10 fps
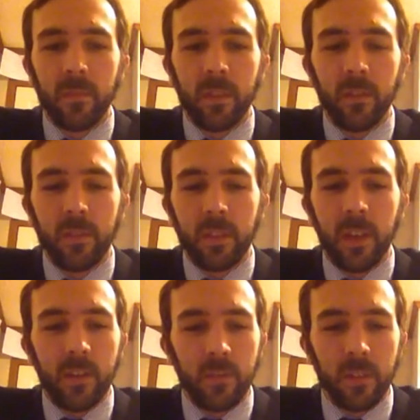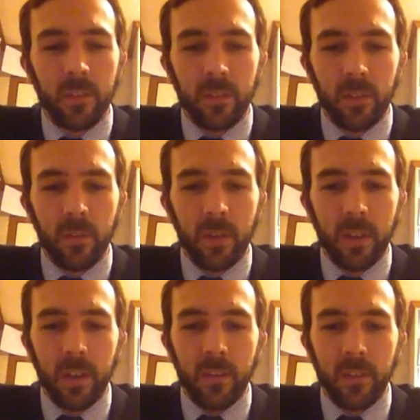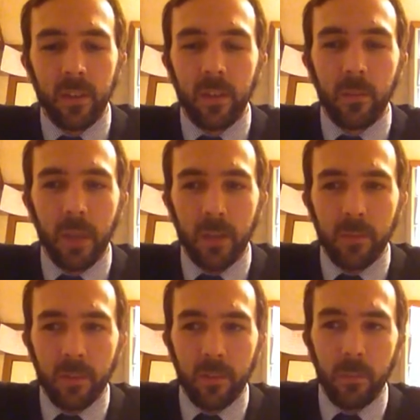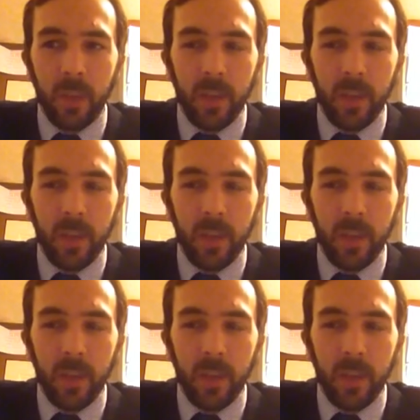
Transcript: Seventh-day Adventists are way out there. Baptists,